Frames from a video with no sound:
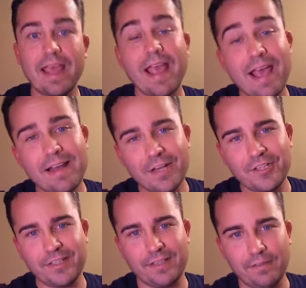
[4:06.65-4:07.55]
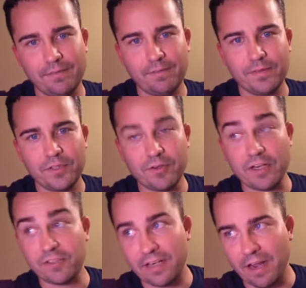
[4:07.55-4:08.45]
Anne Hutchinson,
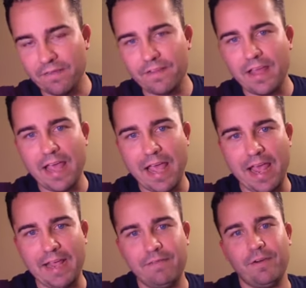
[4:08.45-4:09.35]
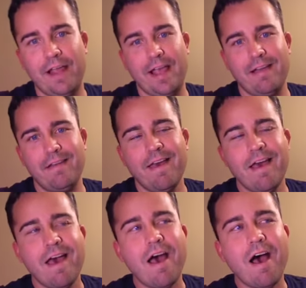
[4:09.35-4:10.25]
strangely enough, A for Anne,
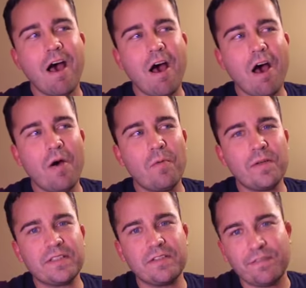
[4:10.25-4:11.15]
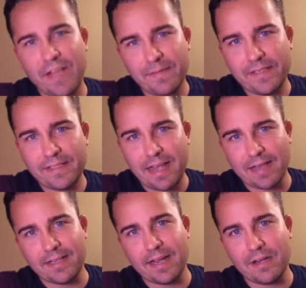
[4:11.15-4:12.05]
was a famous
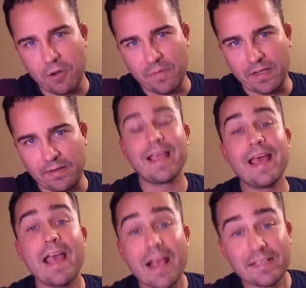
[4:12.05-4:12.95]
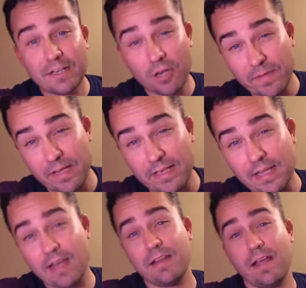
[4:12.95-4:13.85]
antinomian. Antinomians,
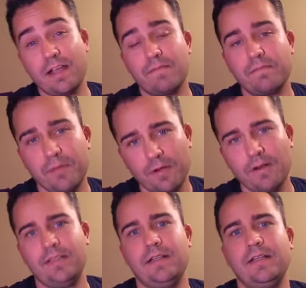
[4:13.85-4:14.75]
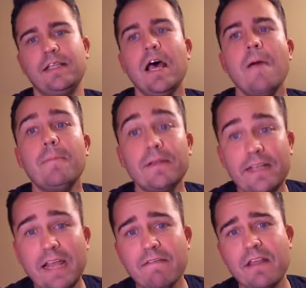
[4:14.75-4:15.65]
unlike Puritans,
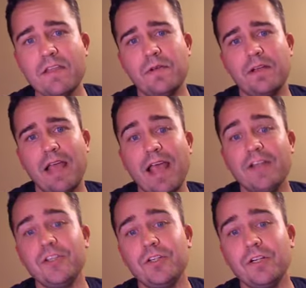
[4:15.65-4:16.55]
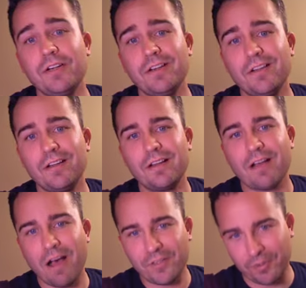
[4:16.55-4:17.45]
believed that you could enter
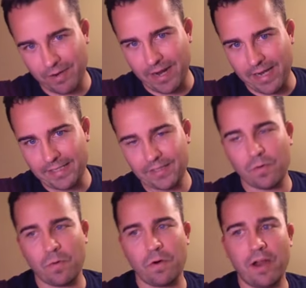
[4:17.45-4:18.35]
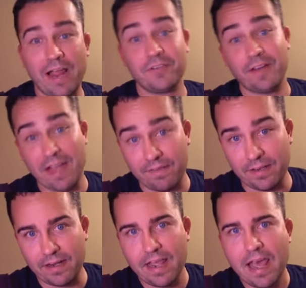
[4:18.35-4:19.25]
God's grace, or enter
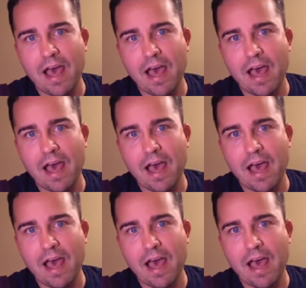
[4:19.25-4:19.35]
heaven,